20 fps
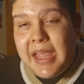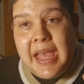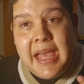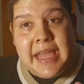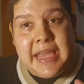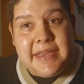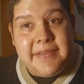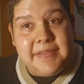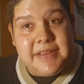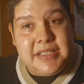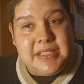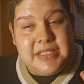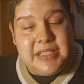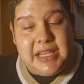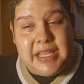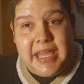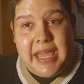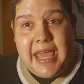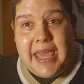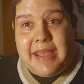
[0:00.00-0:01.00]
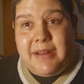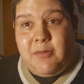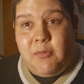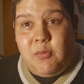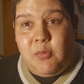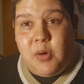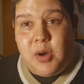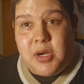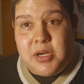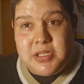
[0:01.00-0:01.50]
I even just like I had
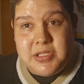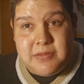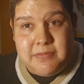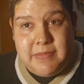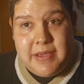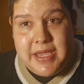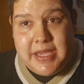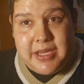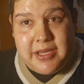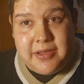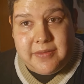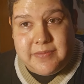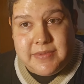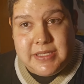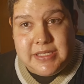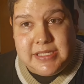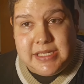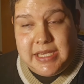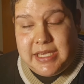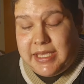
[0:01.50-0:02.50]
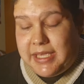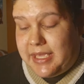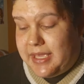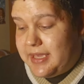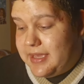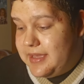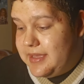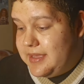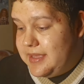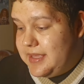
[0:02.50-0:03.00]
worse makeup
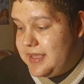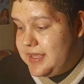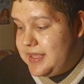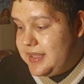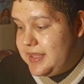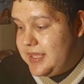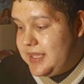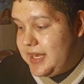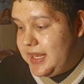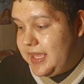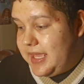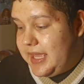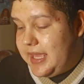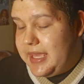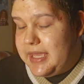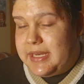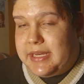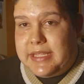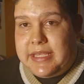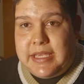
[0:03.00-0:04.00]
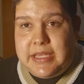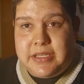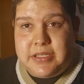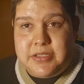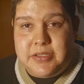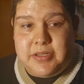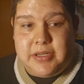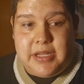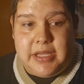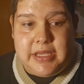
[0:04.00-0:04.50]
today than I had
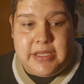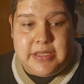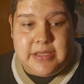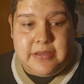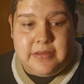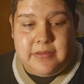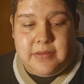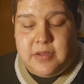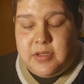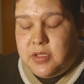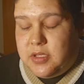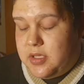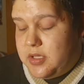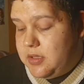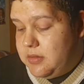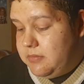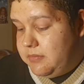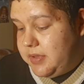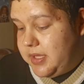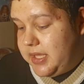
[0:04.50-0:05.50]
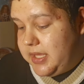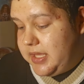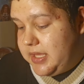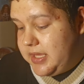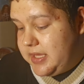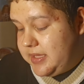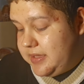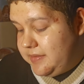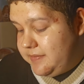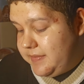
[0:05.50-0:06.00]
yesterday. But
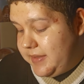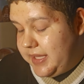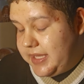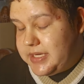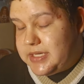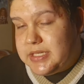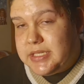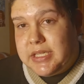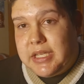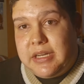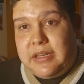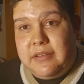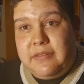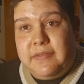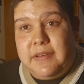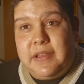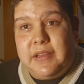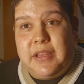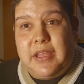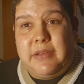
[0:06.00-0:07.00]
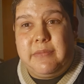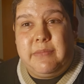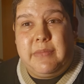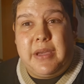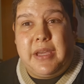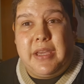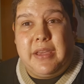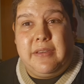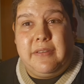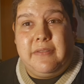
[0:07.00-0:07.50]
I just kind of felt like
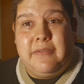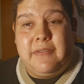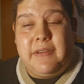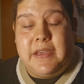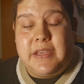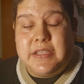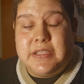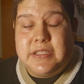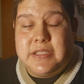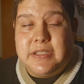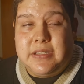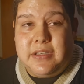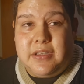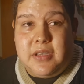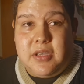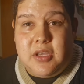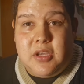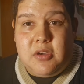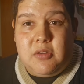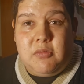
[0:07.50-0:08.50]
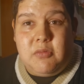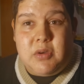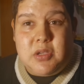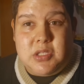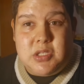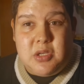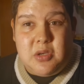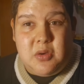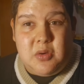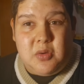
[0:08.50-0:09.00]
my face
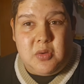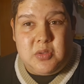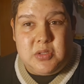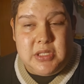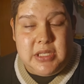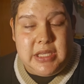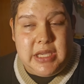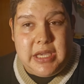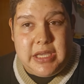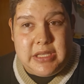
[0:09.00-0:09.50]
wasn't holding